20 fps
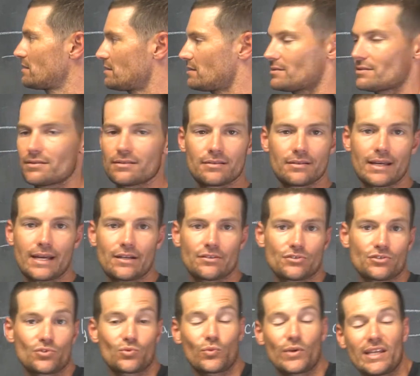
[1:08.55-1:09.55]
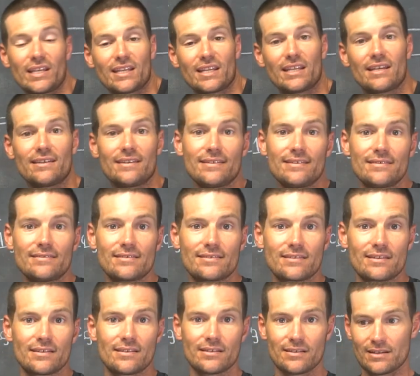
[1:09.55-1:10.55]
Is it how sweet it is? Is
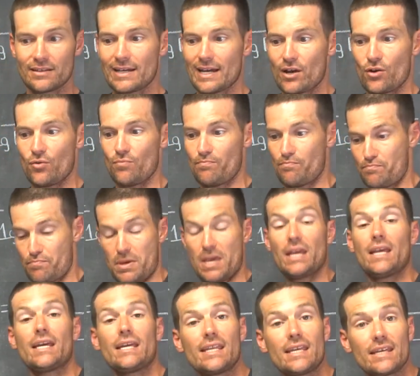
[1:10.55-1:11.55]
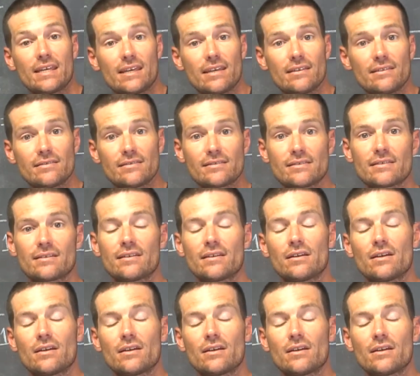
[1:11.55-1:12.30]
it how big it is?